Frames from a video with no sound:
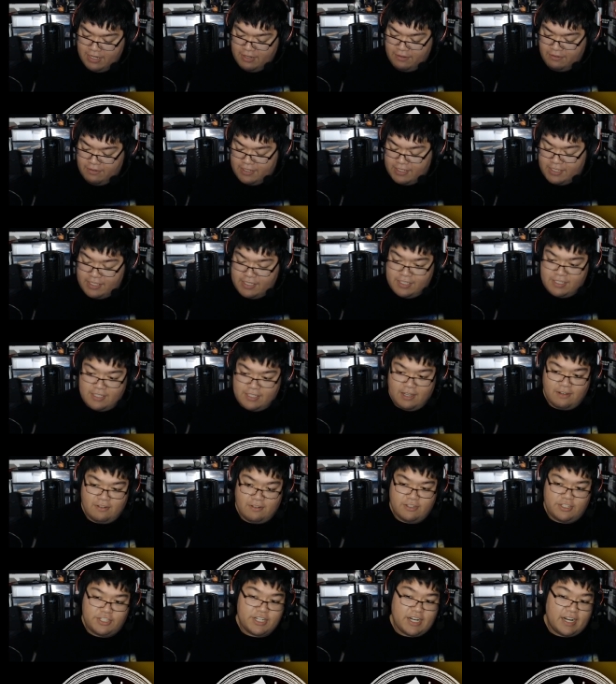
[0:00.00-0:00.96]
was so
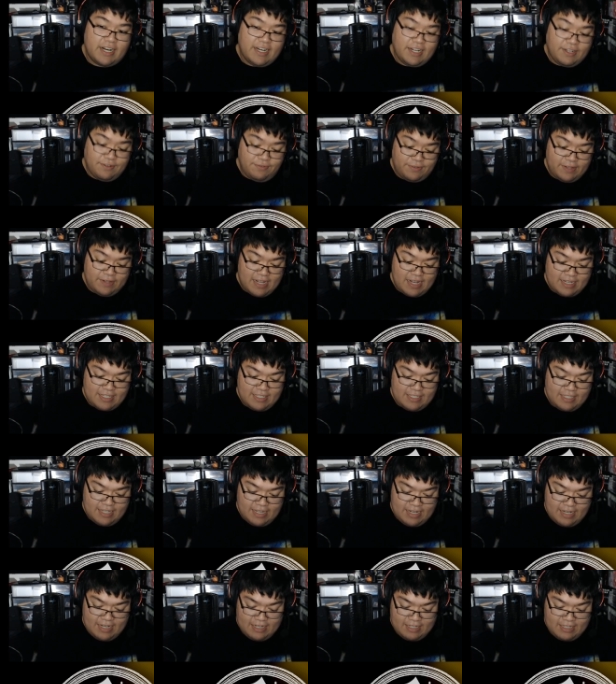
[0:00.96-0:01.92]
shiny flex
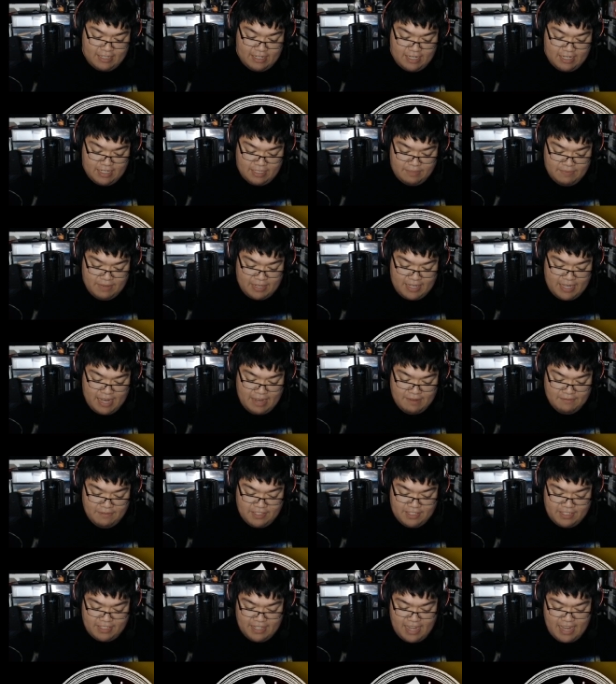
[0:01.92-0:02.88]
that it caused my game
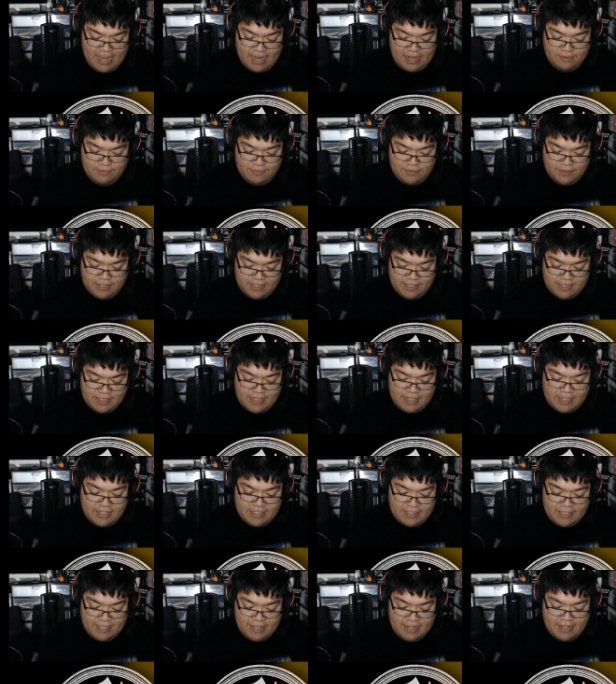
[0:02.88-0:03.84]
to lag for a
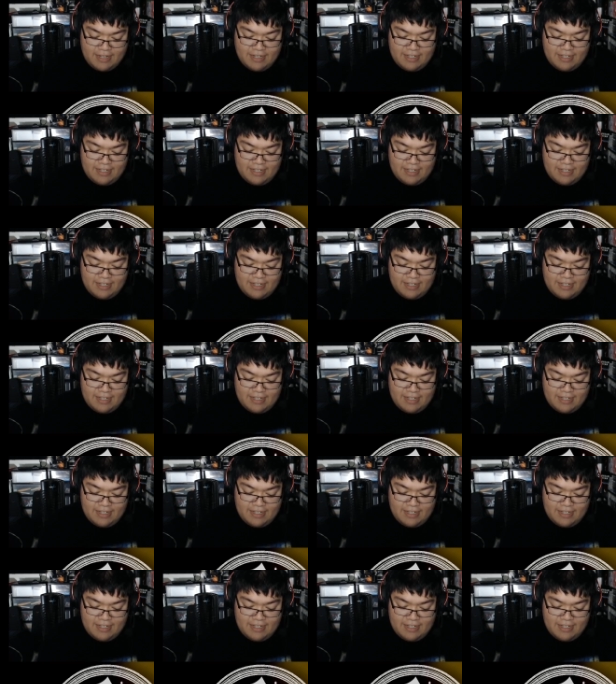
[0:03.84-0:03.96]
second there.